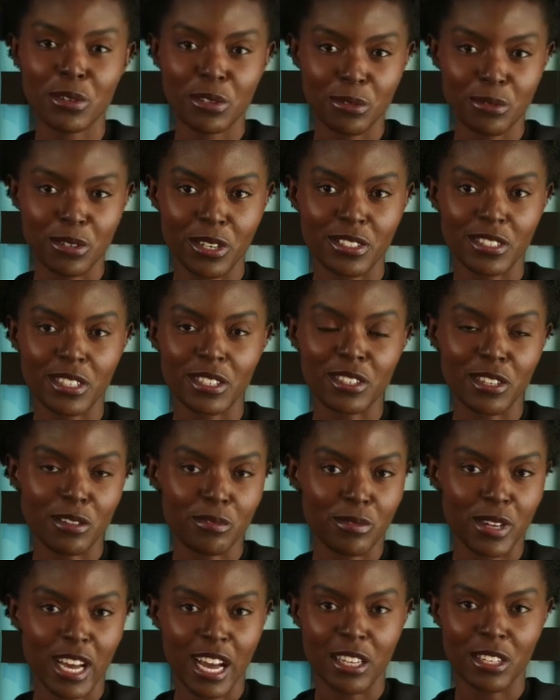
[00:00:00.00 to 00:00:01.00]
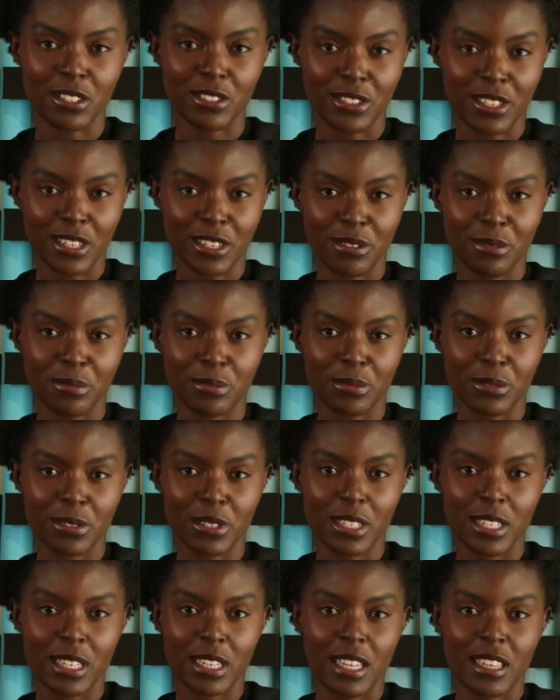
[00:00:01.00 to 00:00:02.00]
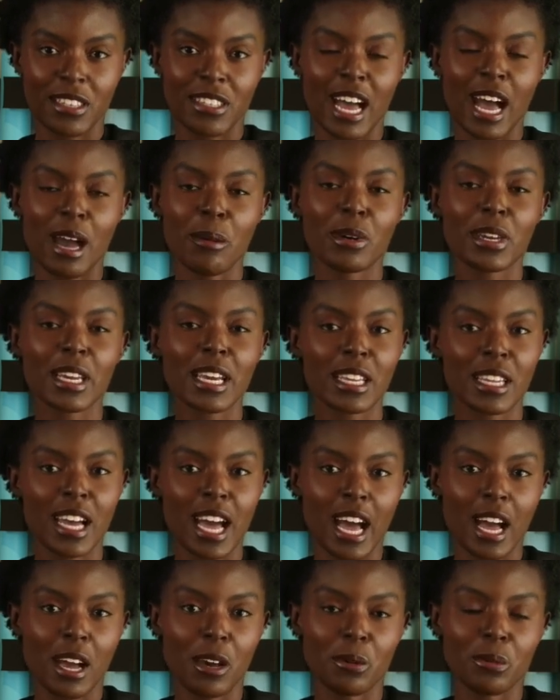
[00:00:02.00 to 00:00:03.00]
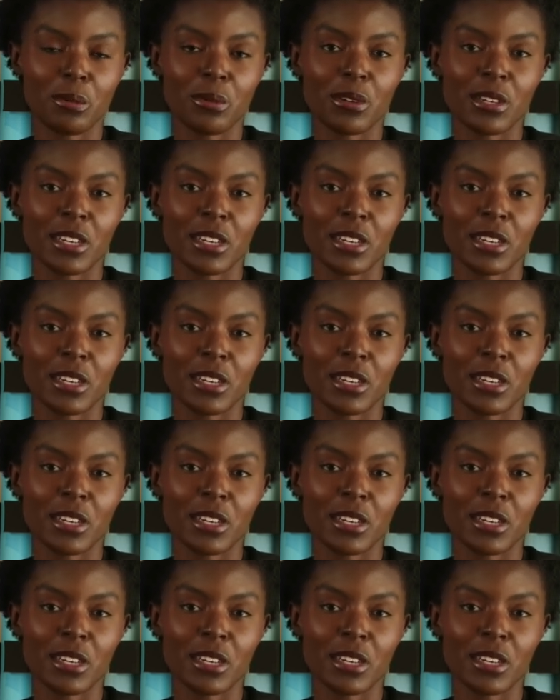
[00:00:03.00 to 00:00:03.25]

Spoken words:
This isn't fantasy. It's happening now,